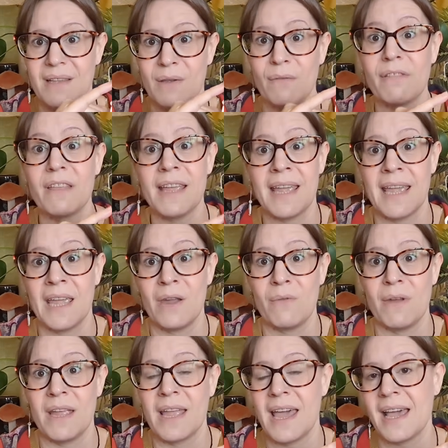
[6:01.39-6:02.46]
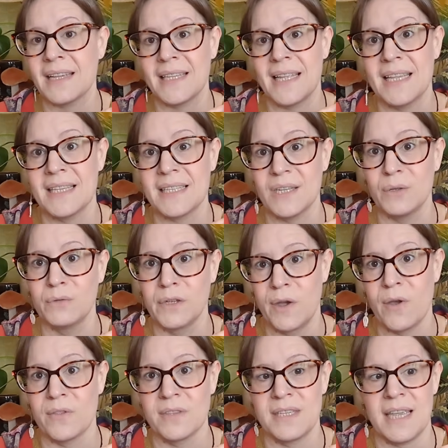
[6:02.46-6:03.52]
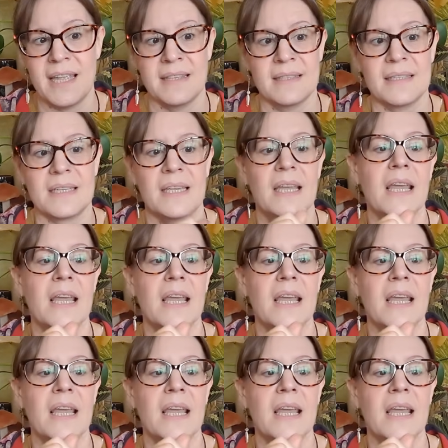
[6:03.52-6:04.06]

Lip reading: of the earring has silver content.